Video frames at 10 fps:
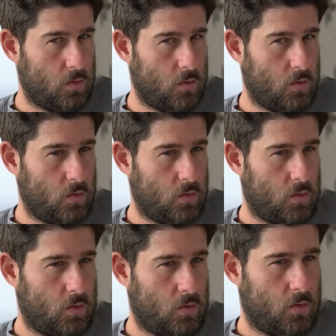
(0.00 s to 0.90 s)

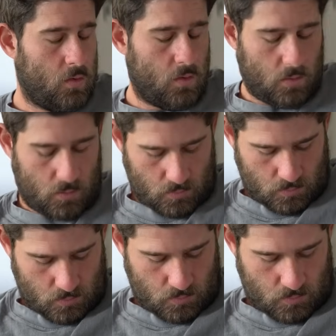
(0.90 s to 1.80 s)

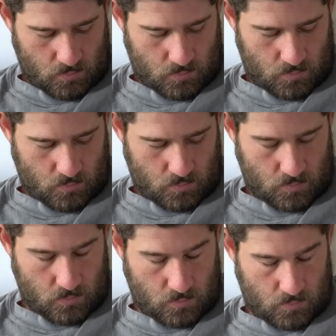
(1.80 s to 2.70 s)
(silent)